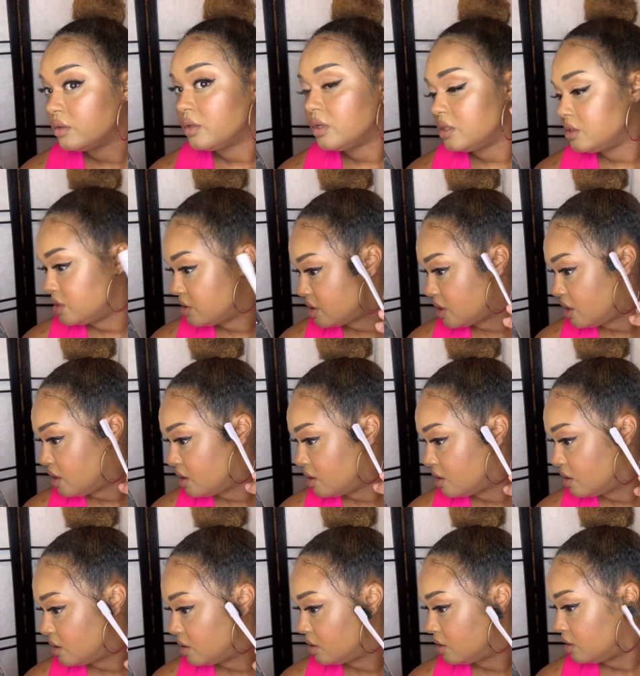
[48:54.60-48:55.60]
until they
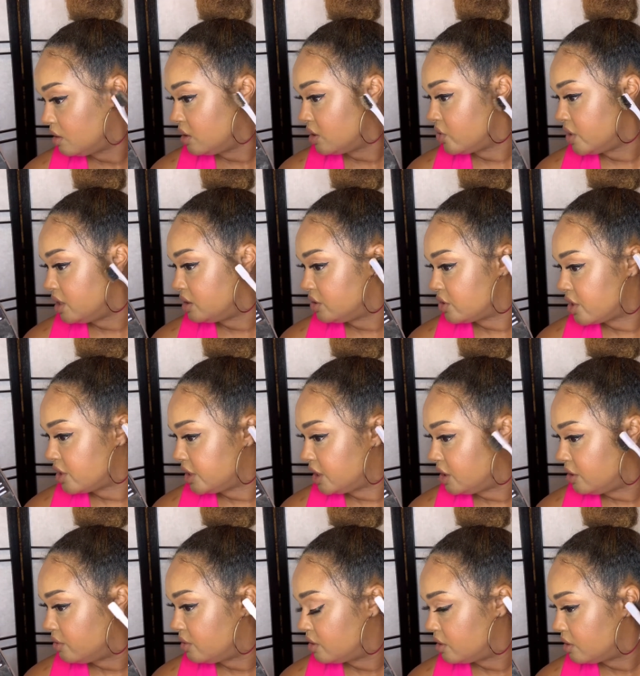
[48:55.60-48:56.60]
create a little curly
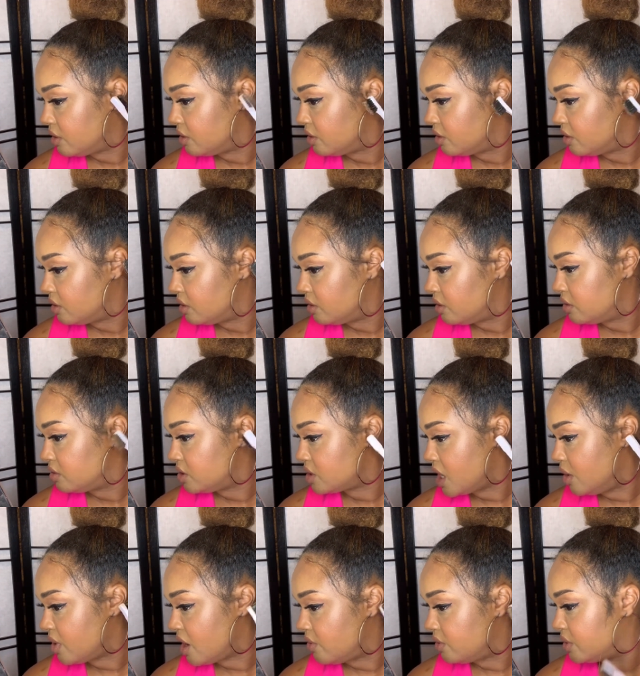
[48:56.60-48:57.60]
Q. Just
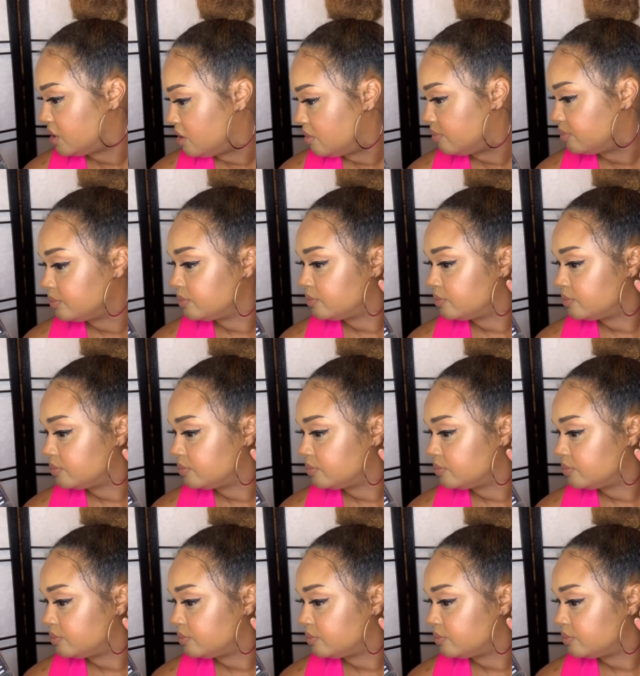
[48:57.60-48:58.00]
keep going with them.